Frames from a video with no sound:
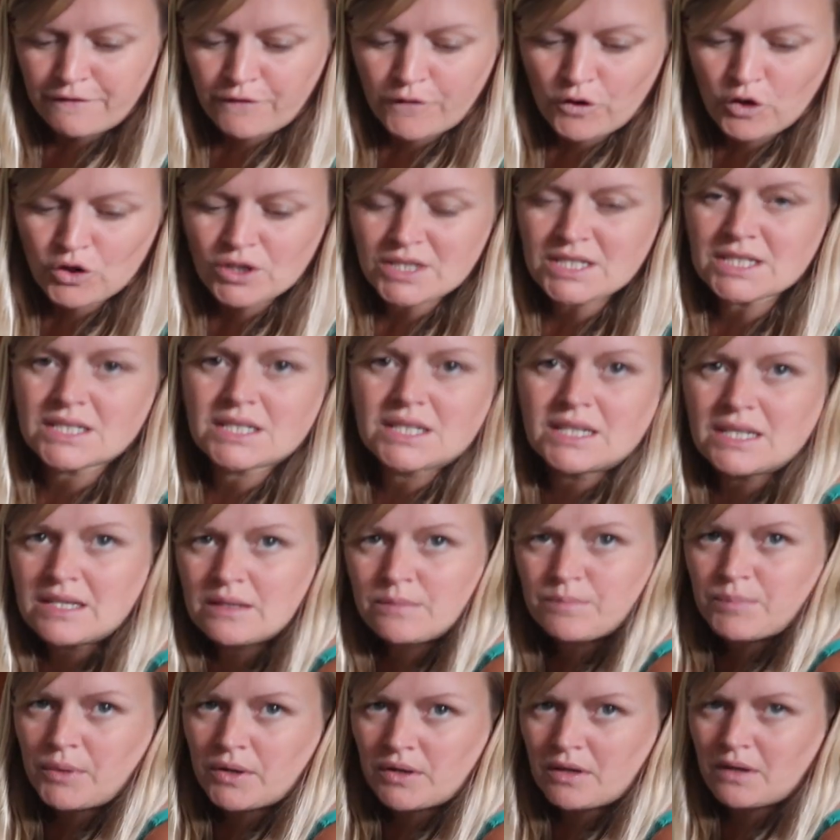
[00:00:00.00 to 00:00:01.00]
fall
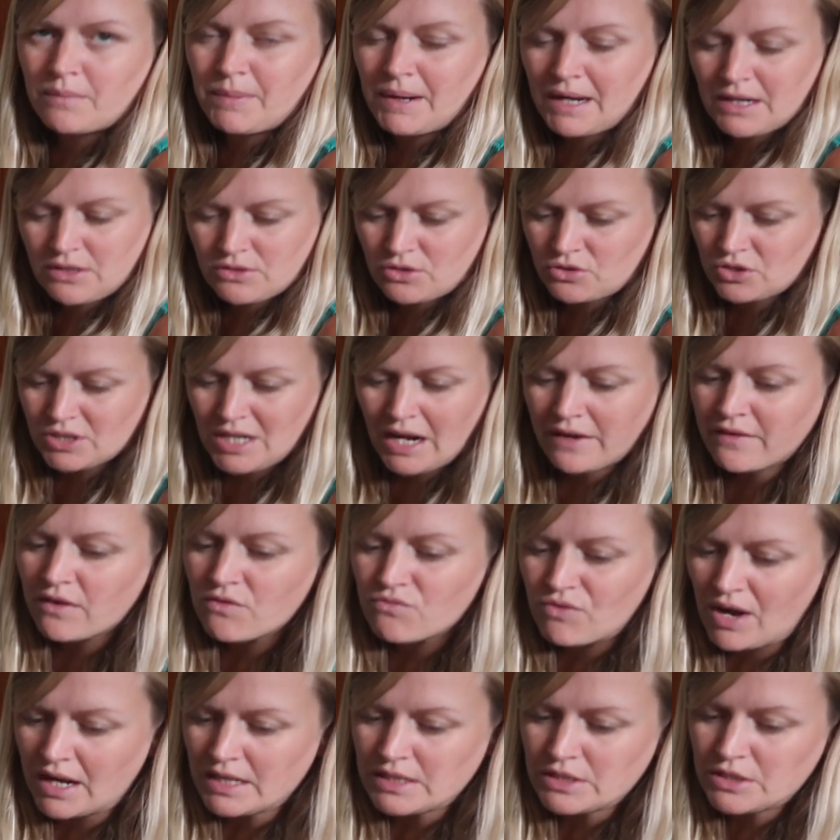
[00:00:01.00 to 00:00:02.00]
asleep on our backs or just
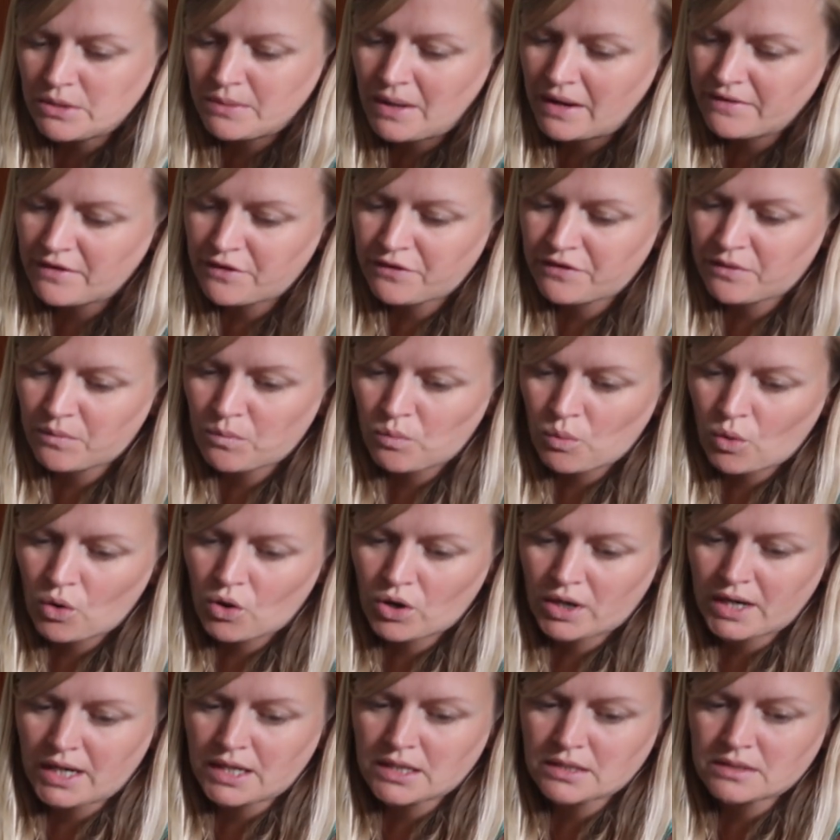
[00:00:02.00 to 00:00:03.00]
have a rest or whatever from
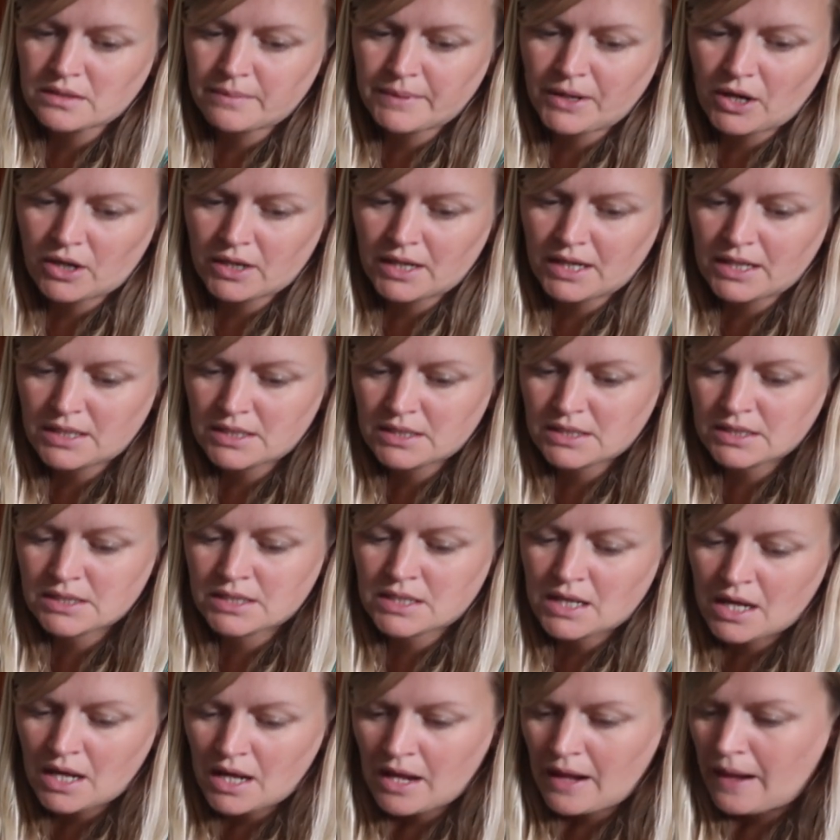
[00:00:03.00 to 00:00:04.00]
walking, to be
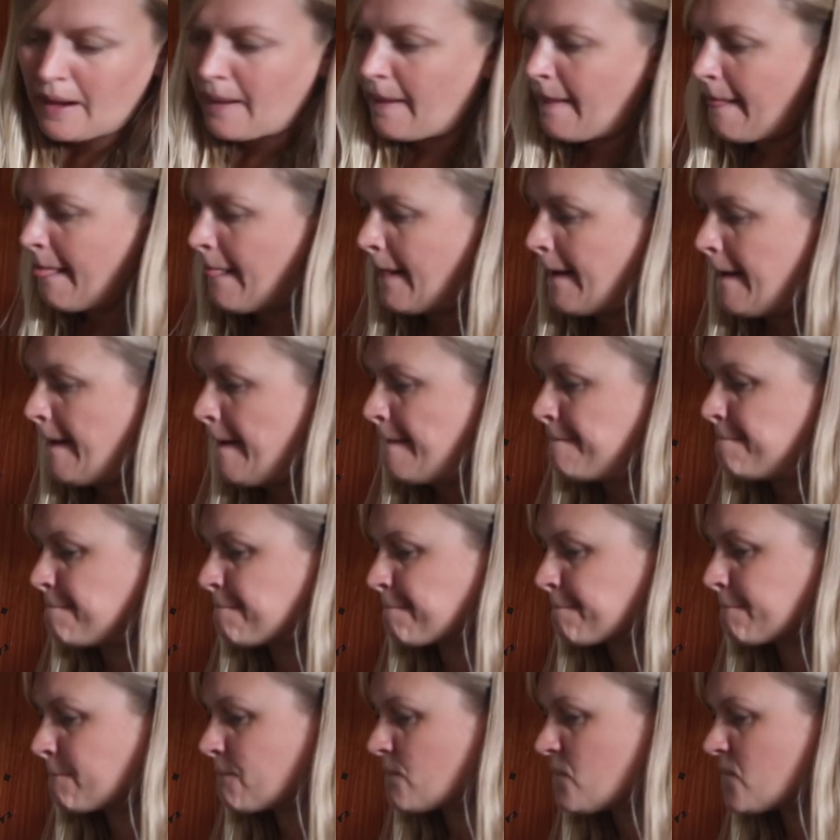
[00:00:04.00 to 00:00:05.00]
honest.
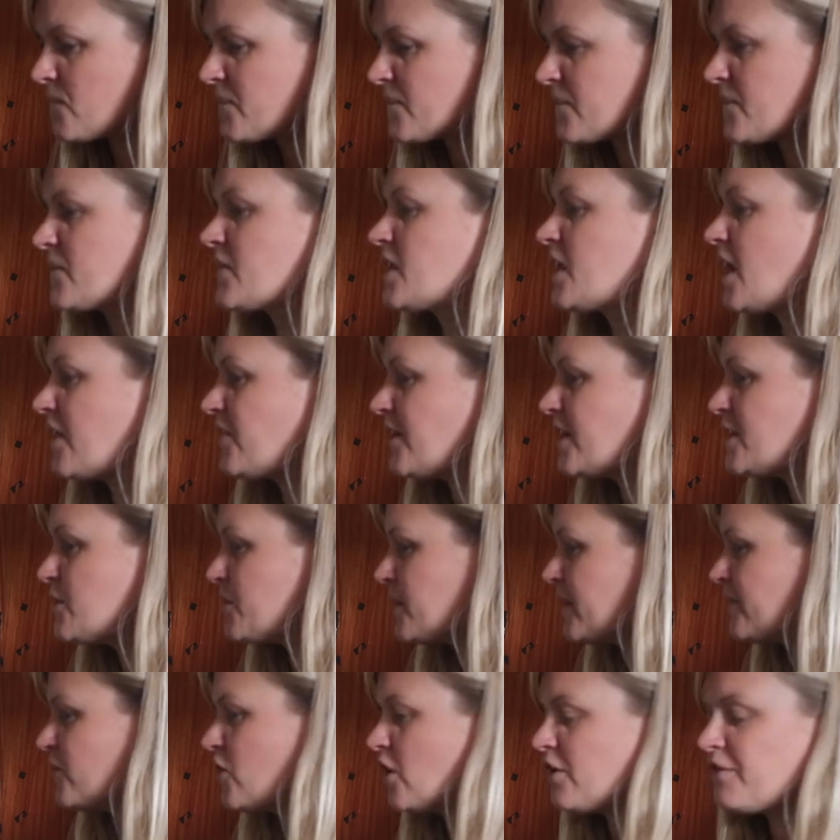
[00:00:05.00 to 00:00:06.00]
And that's
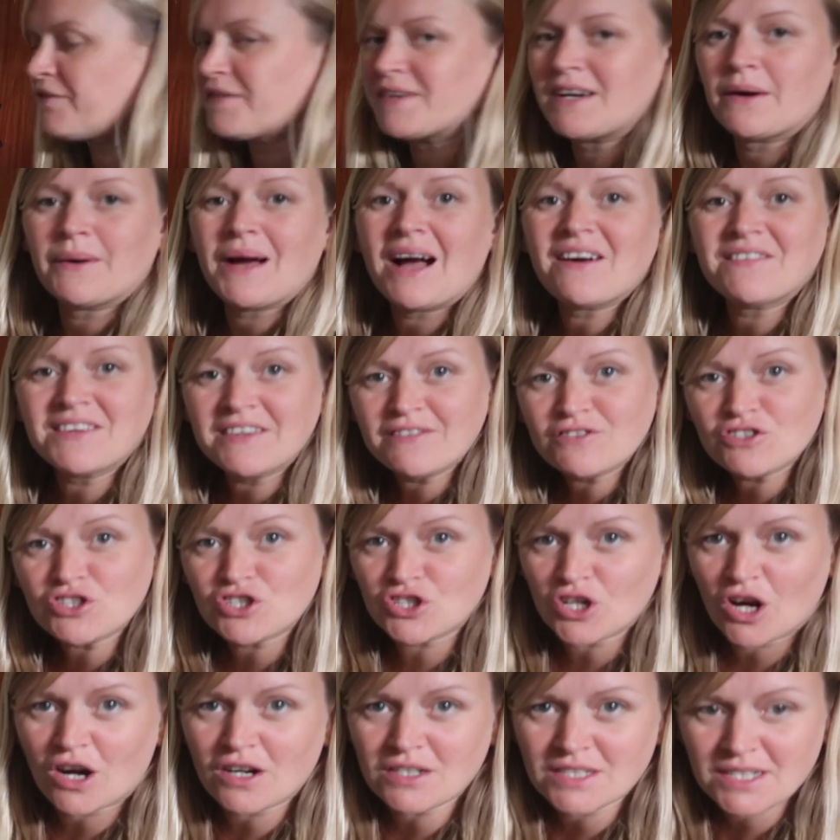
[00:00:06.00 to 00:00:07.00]
what I've got for now. I haven't even
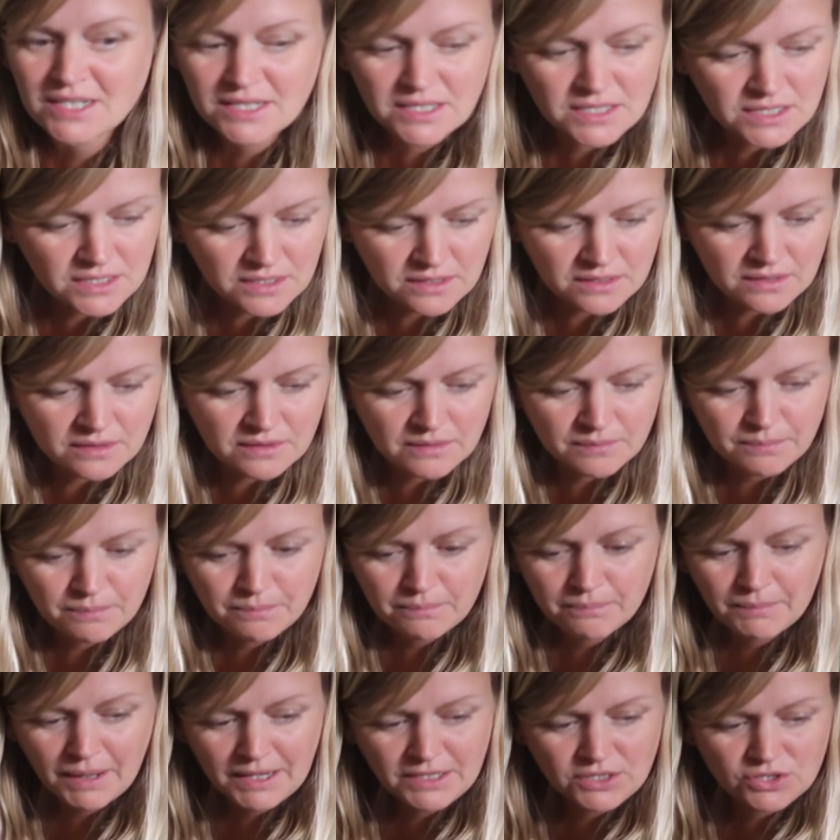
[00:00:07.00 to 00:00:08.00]
started
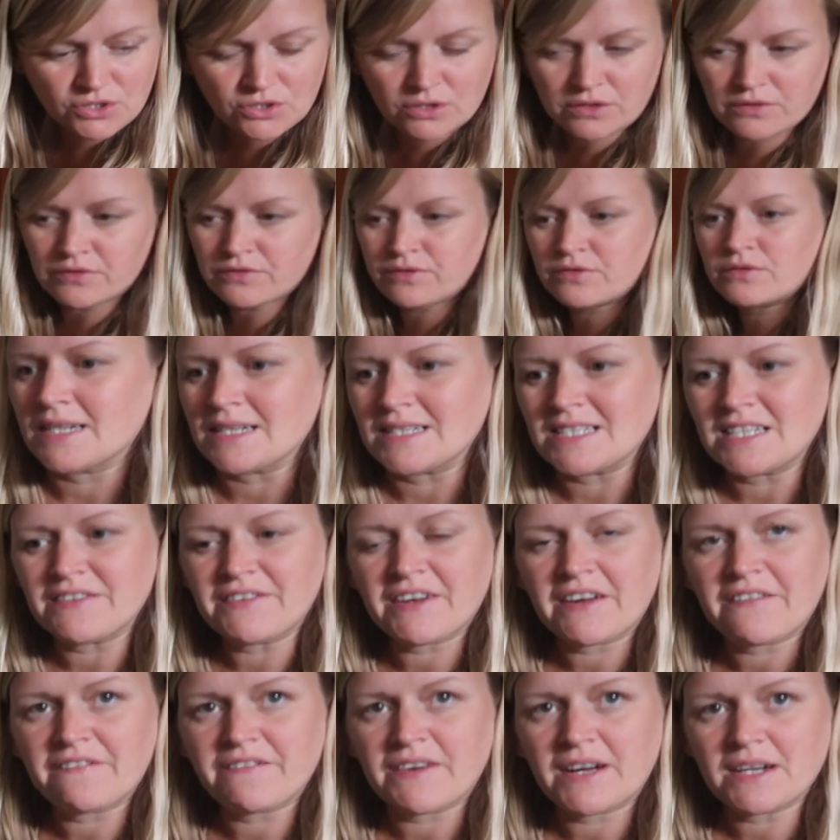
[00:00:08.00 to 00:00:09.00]
my stuff. Let me see
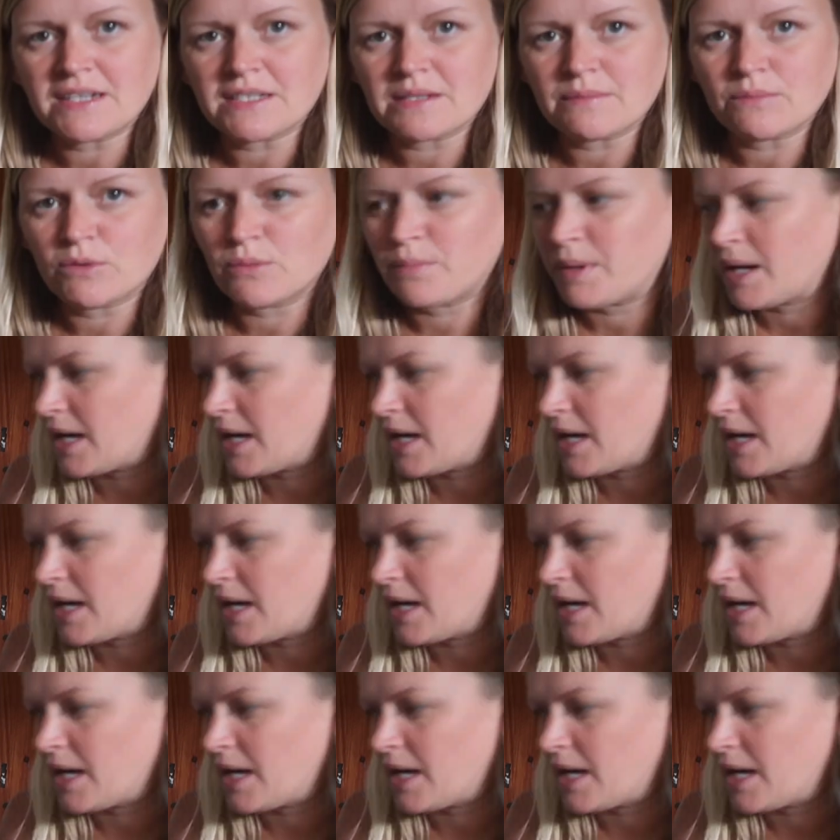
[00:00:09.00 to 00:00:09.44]
if I can find some more